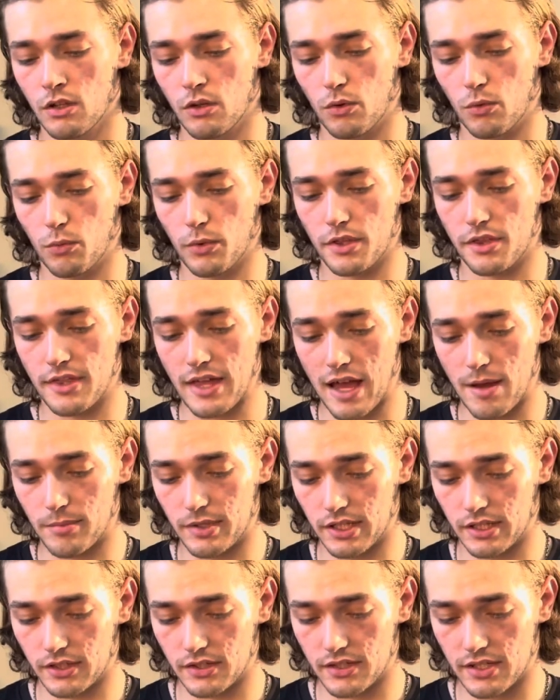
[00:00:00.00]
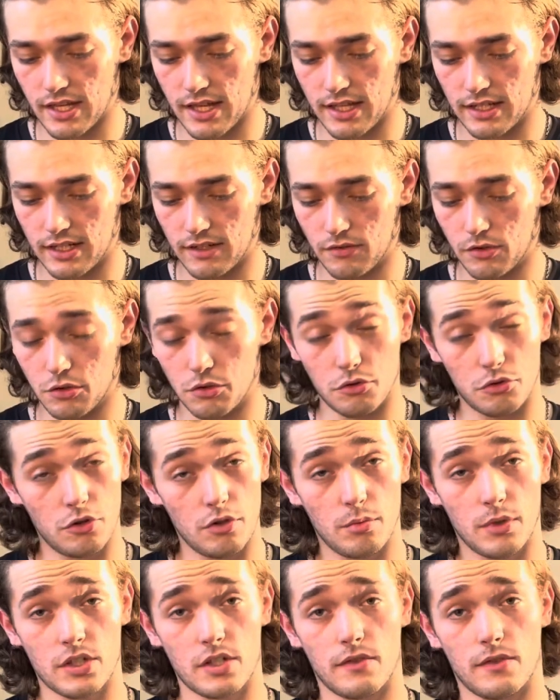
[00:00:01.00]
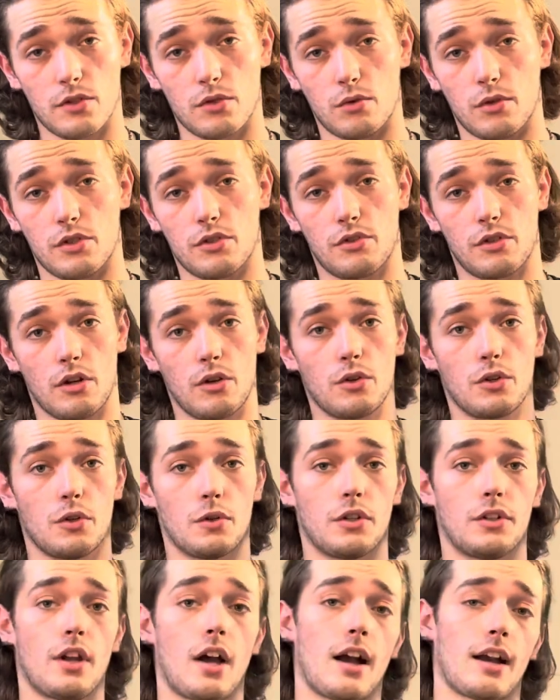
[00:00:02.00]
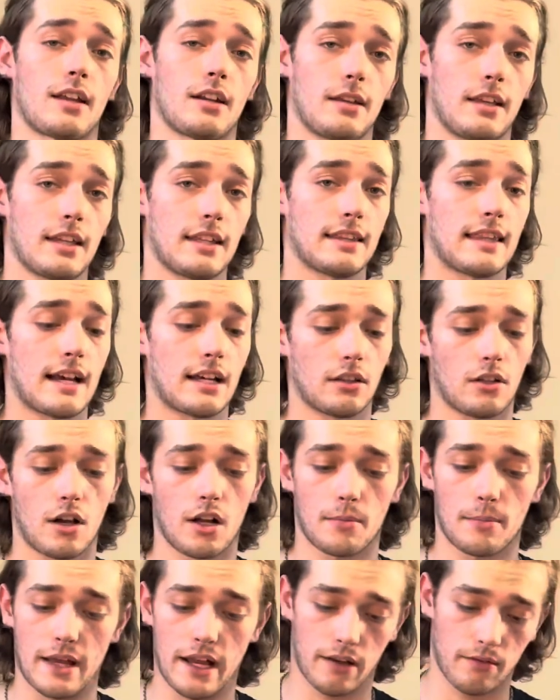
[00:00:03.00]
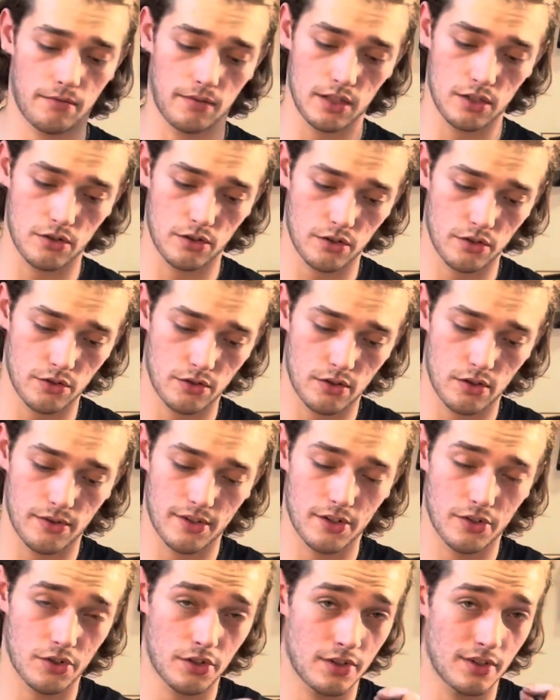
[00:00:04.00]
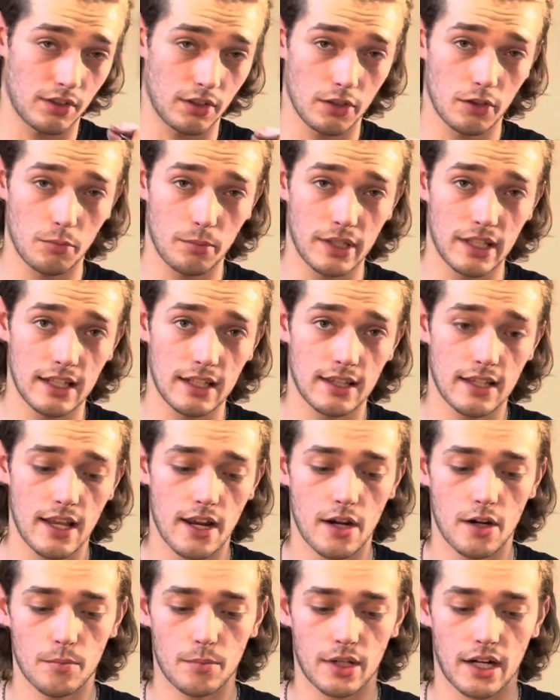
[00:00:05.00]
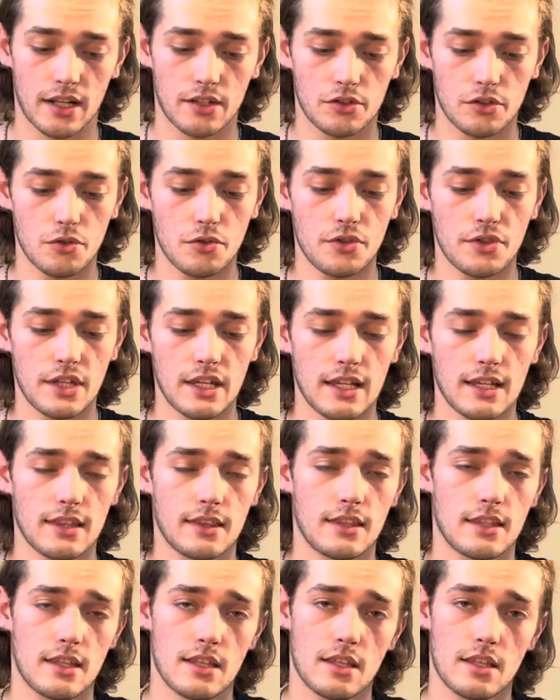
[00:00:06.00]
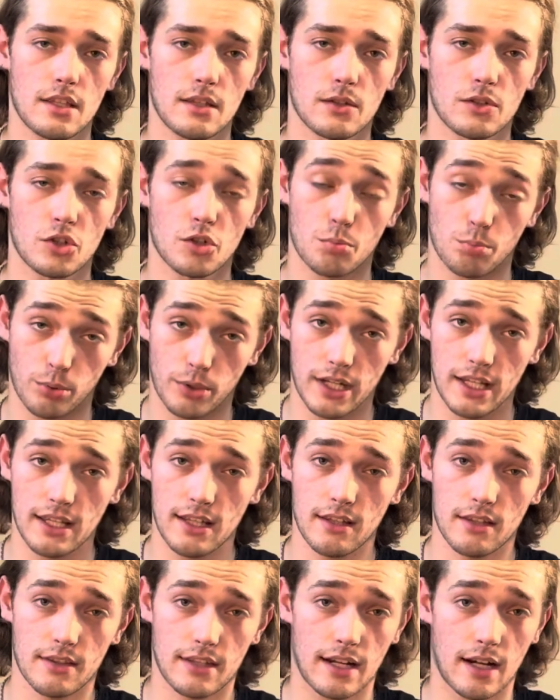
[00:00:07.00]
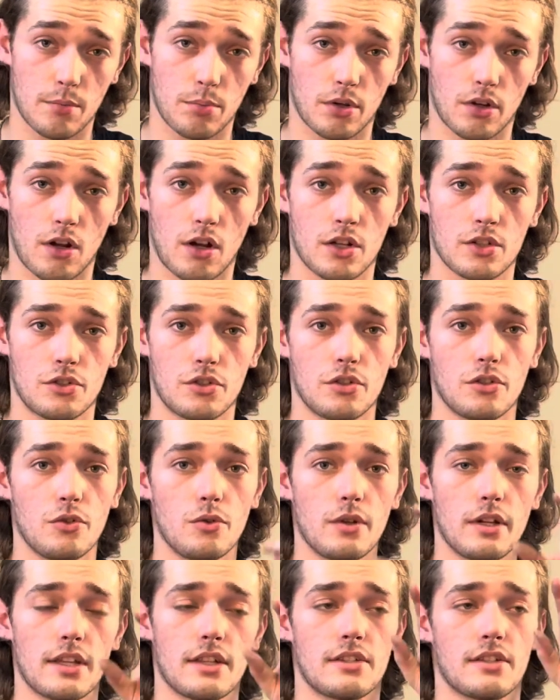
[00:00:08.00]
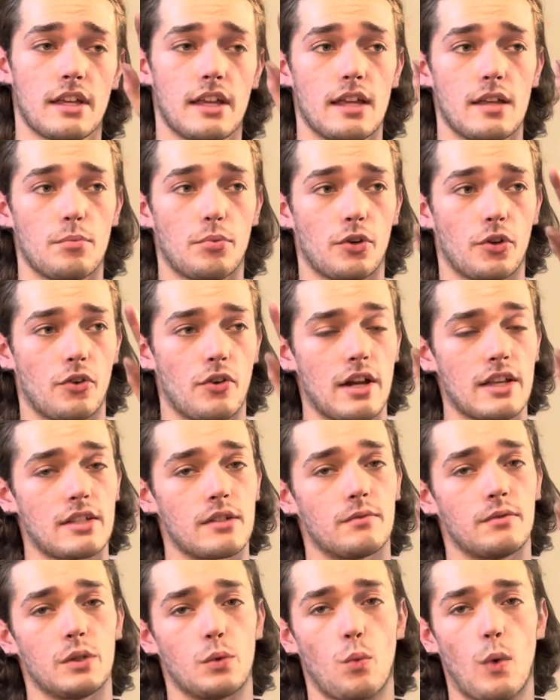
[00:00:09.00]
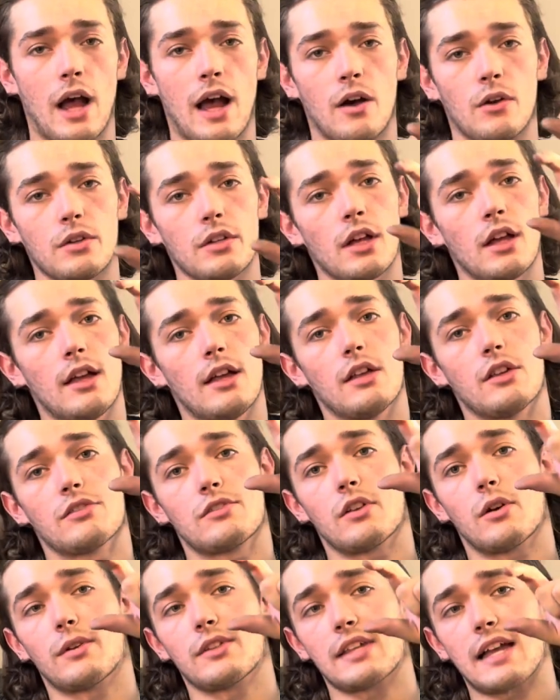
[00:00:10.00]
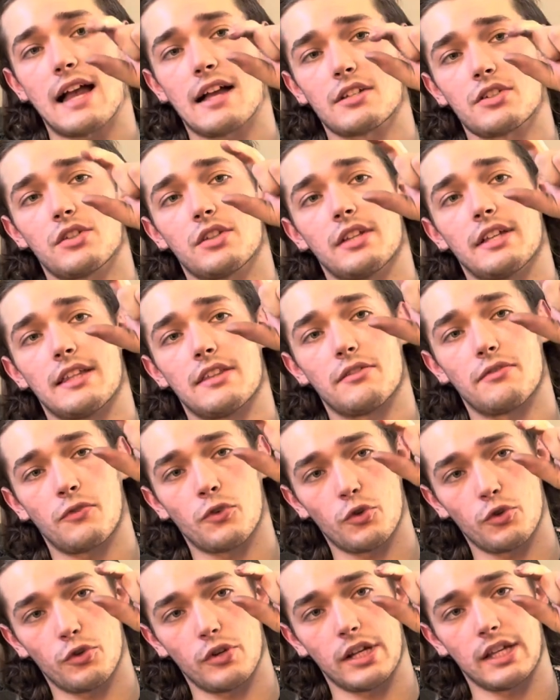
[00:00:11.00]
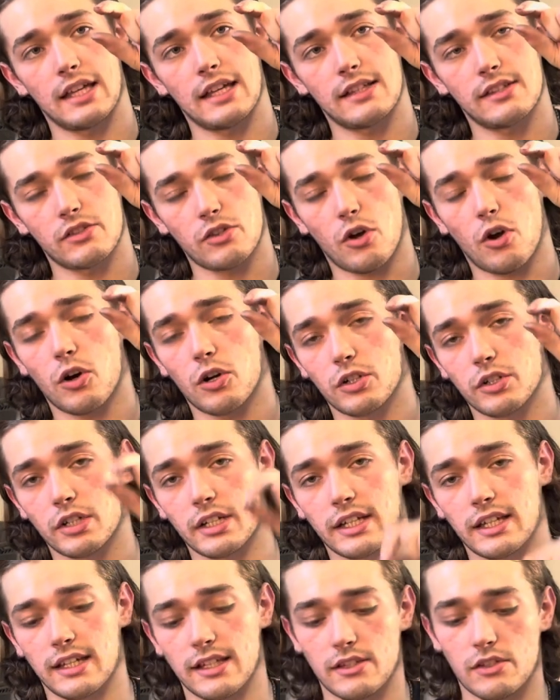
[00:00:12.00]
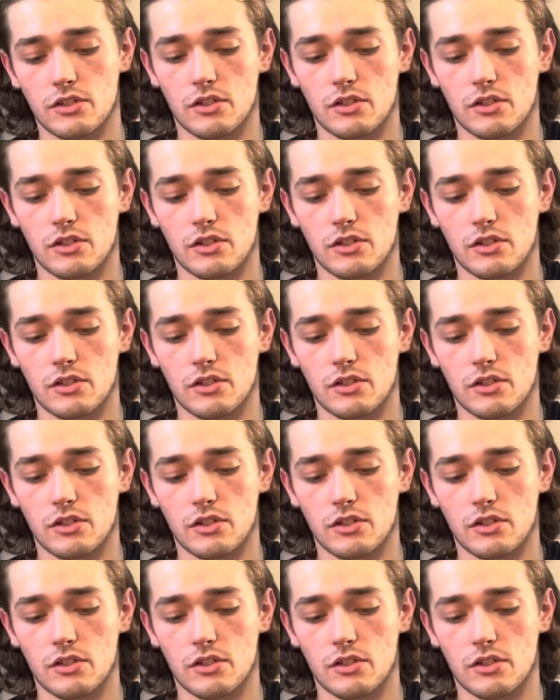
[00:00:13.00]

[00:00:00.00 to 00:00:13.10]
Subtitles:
With that being said, if you do too much of a short stroke, you're not gonna get that lockback feature. So there's just a little bit in there, but I do think the spring that I put on too is a progressively wound. So it's actually, the further it gets, the harder it gets.